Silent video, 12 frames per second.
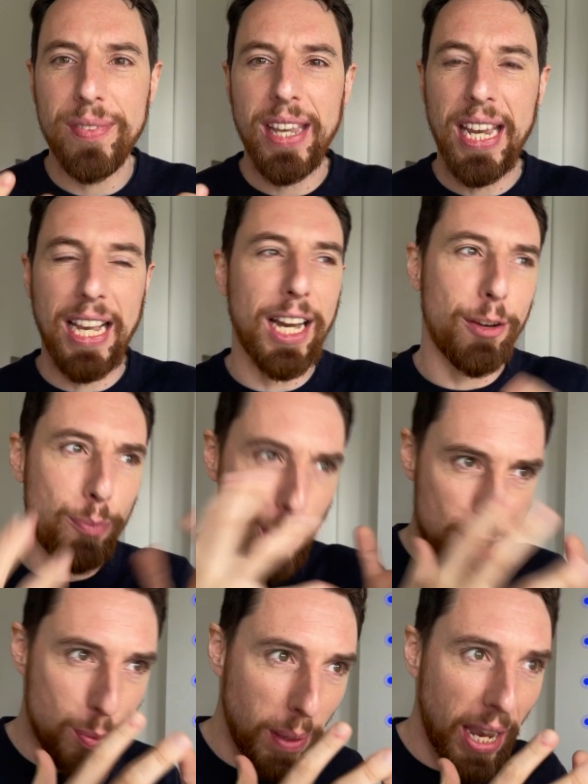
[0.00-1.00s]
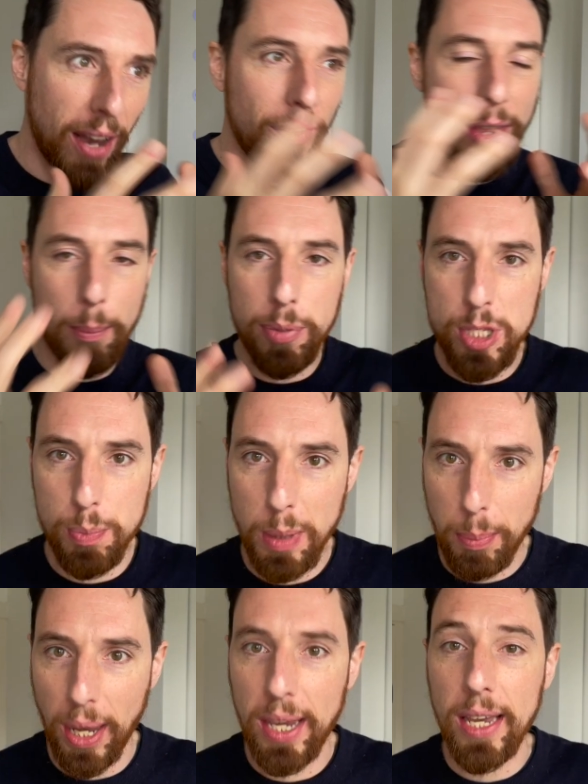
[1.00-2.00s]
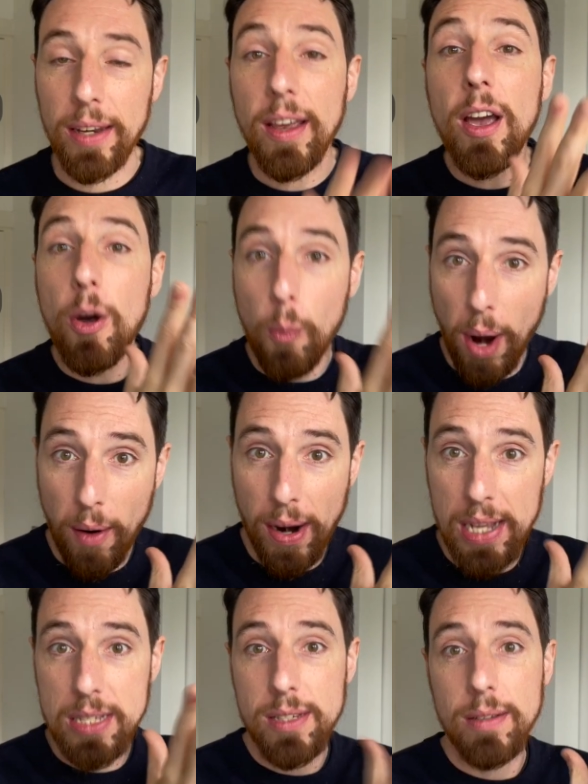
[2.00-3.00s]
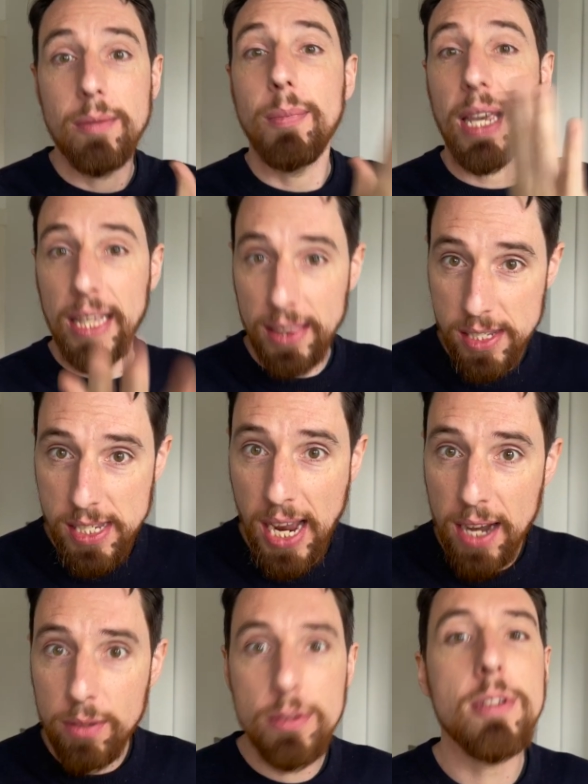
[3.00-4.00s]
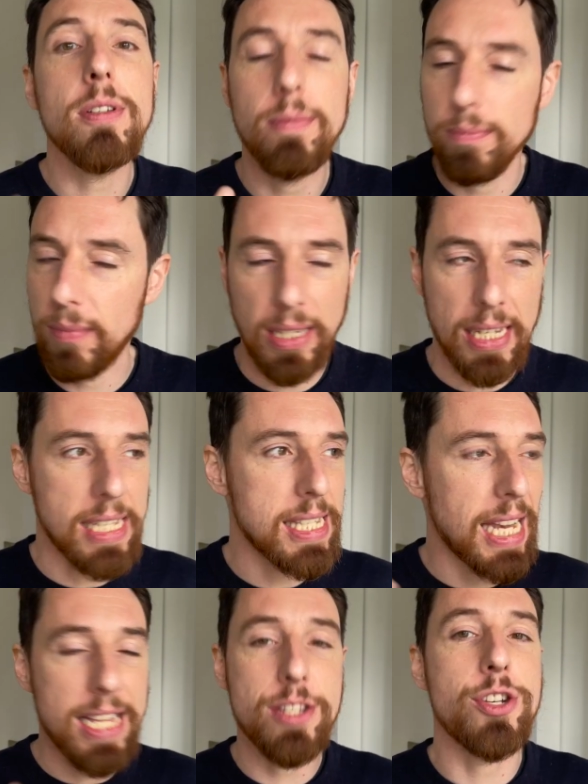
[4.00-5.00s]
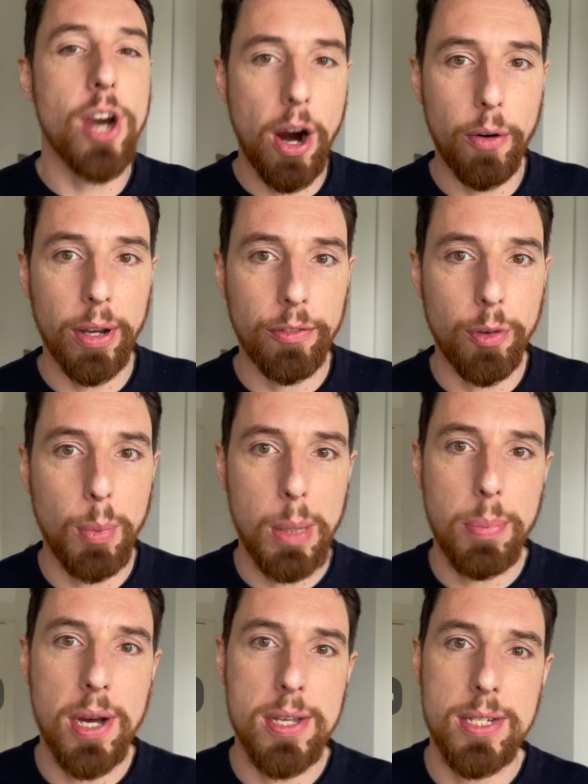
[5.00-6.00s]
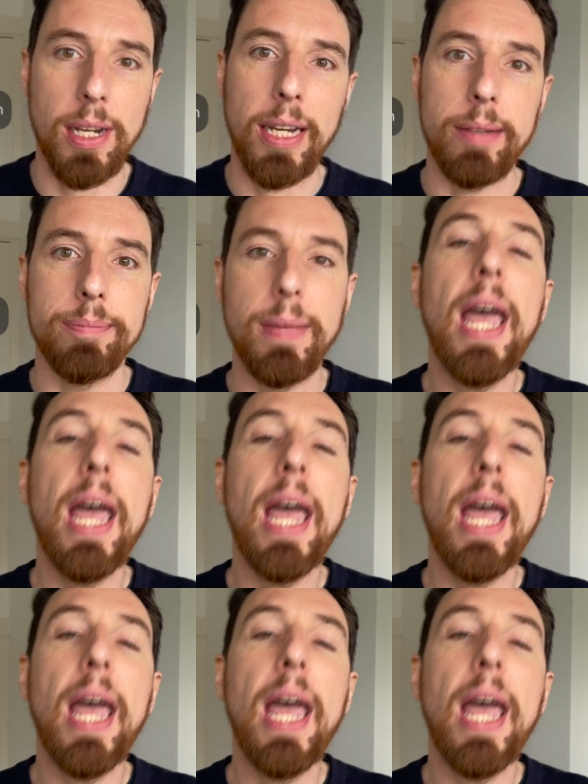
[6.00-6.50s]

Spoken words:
It kind of puts me out and then puts me back in. Whereas making the sound is less jarring for me personally.